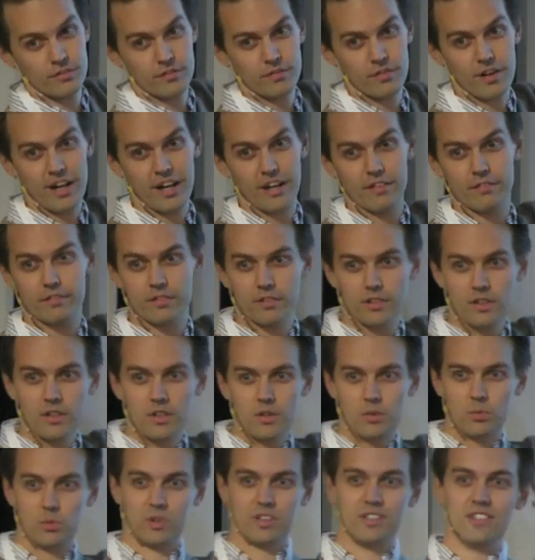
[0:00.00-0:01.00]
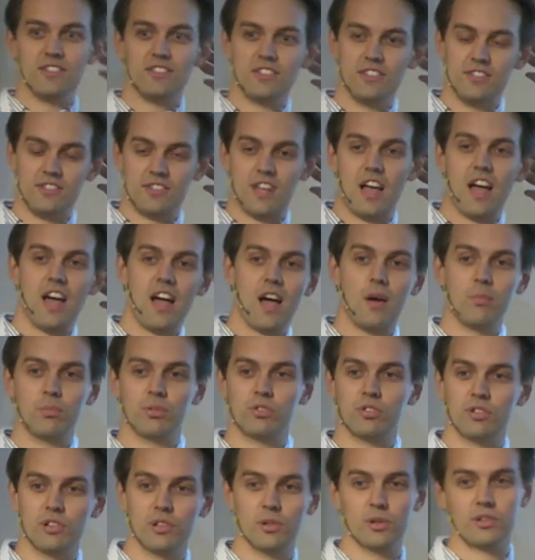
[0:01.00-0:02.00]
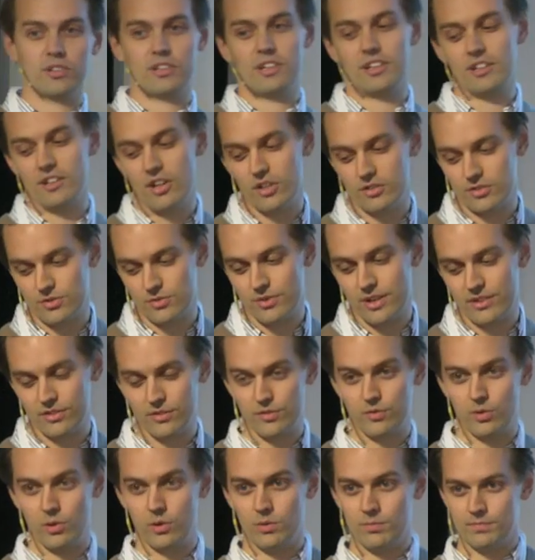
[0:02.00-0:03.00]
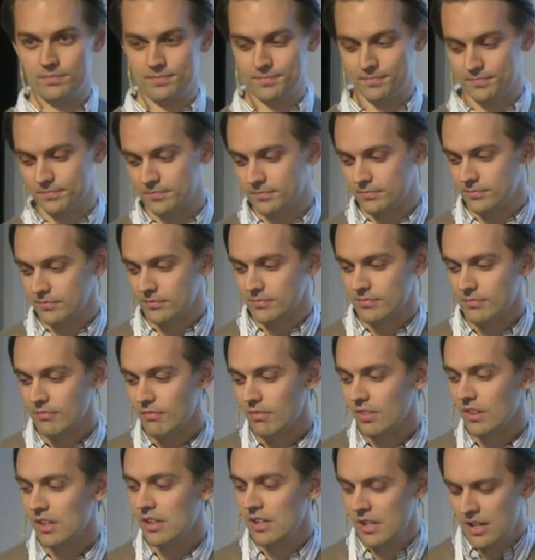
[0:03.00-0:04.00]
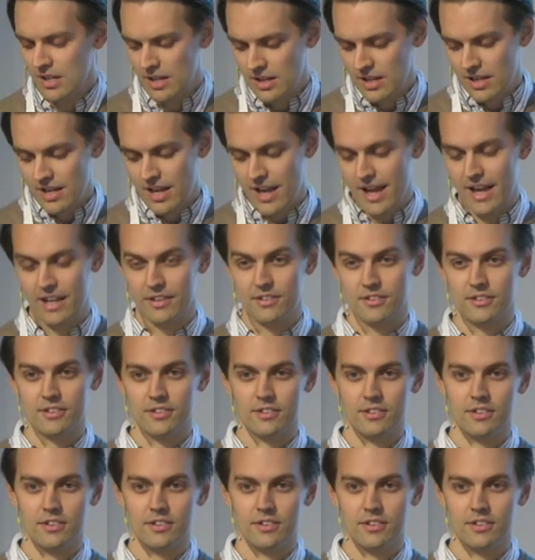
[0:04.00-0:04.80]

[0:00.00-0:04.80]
5, when this is absolutely not RESTful. And